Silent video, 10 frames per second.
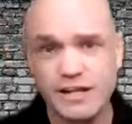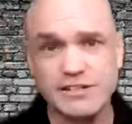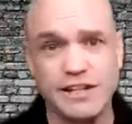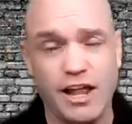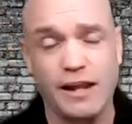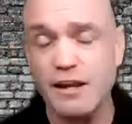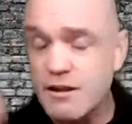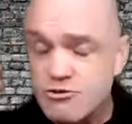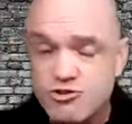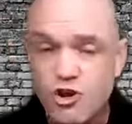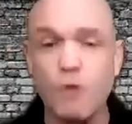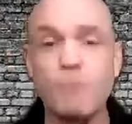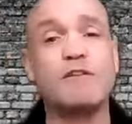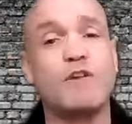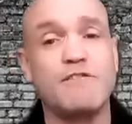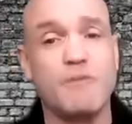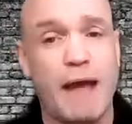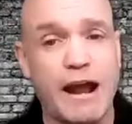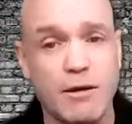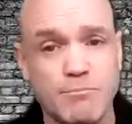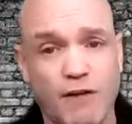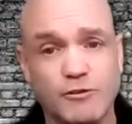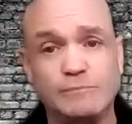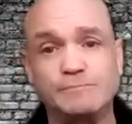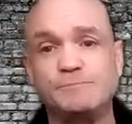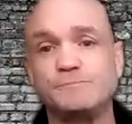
next in line. Don't be afraid of a backup offer.